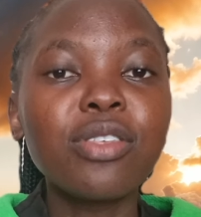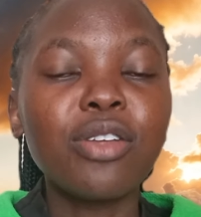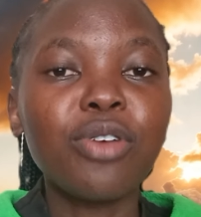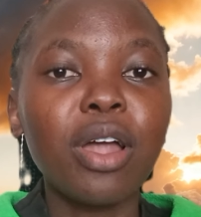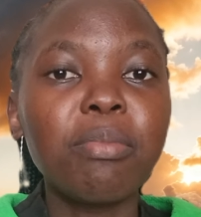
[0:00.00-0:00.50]

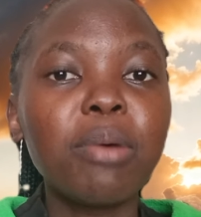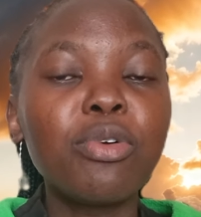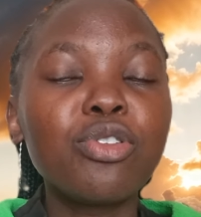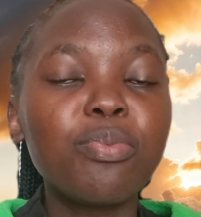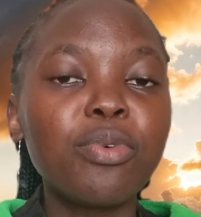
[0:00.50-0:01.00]
that you can be
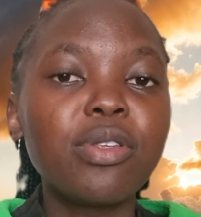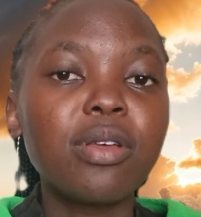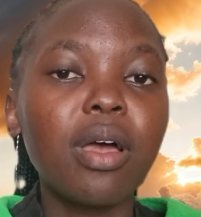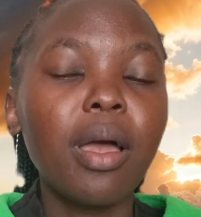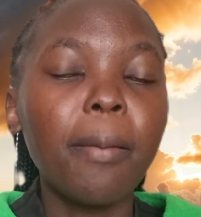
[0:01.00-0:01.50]
able to put
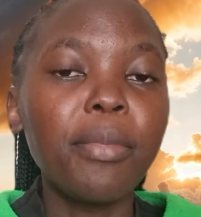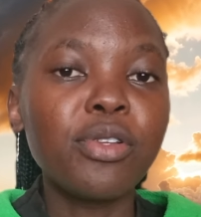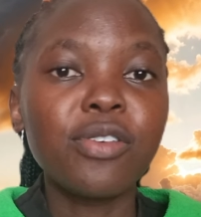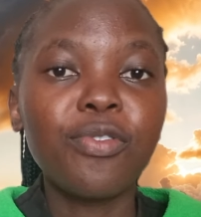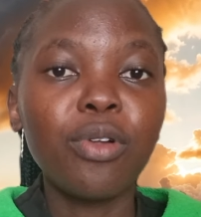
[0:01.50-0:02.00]

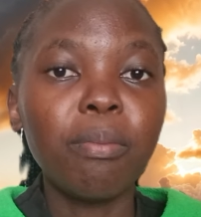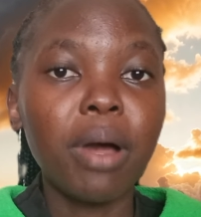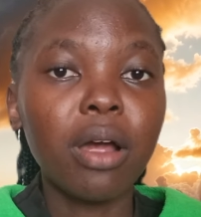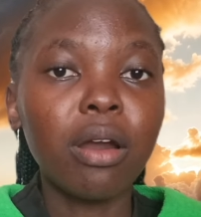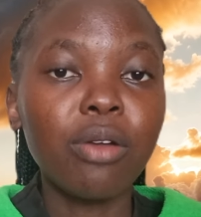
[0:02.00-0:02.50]
beautiful
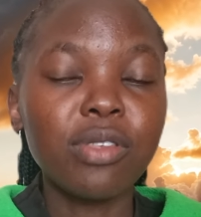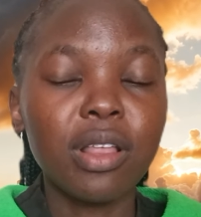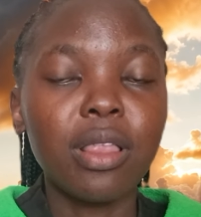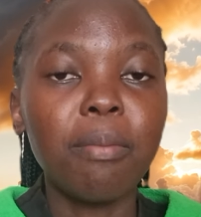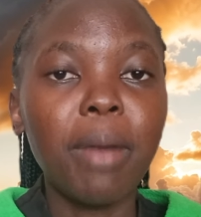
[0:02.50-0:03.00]
backgrounds
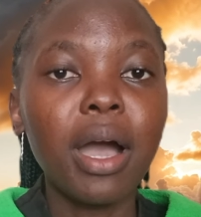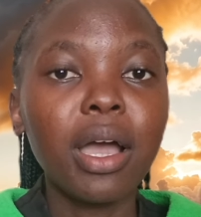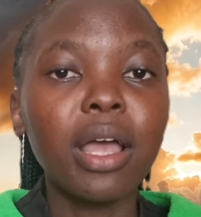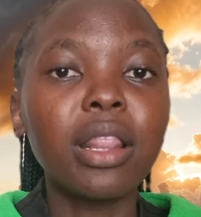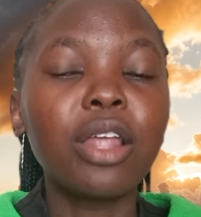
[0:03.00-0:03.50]
at the back,
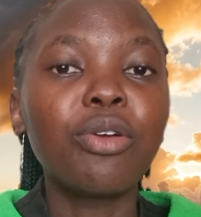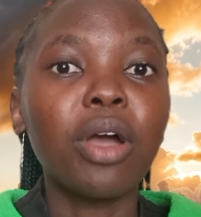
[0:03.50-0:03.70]
and then you